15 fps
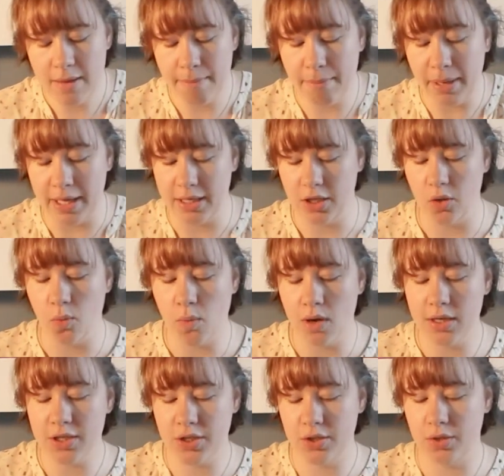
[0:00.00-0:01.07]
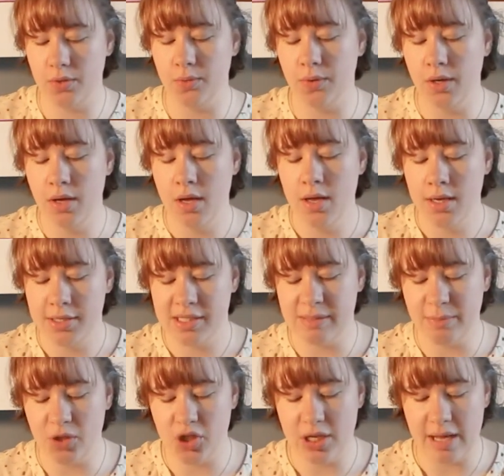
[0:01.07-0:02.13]
But you want to
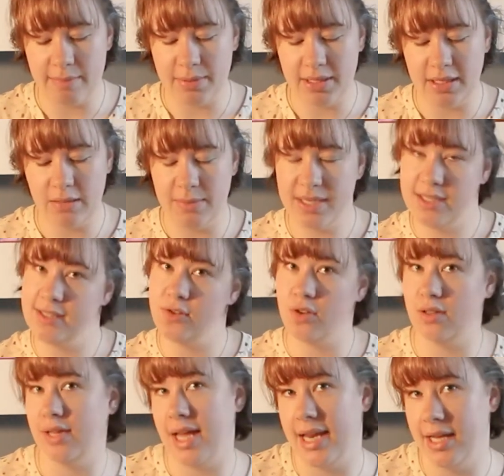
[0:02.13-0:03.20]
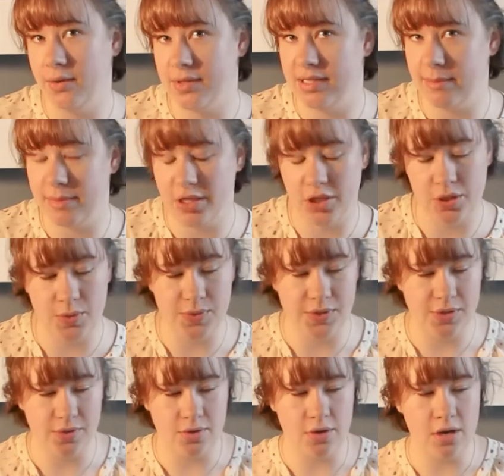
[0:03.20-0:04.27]
smush it up a little bit to sort of let out some of the juices
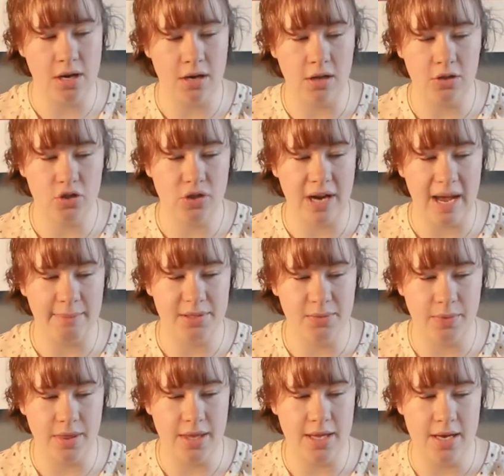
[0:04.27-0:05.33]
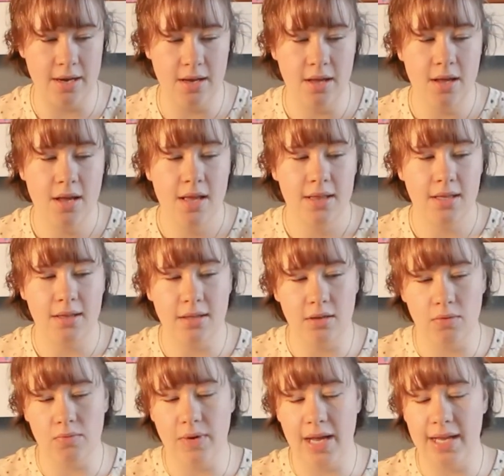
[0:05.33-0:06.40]
so they're not all trapped within the
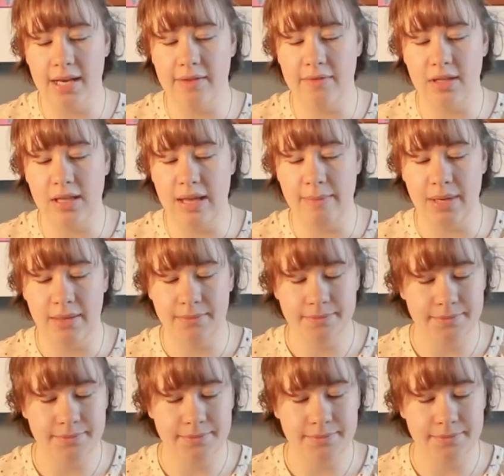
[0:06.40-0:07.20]
little rind of the lemon.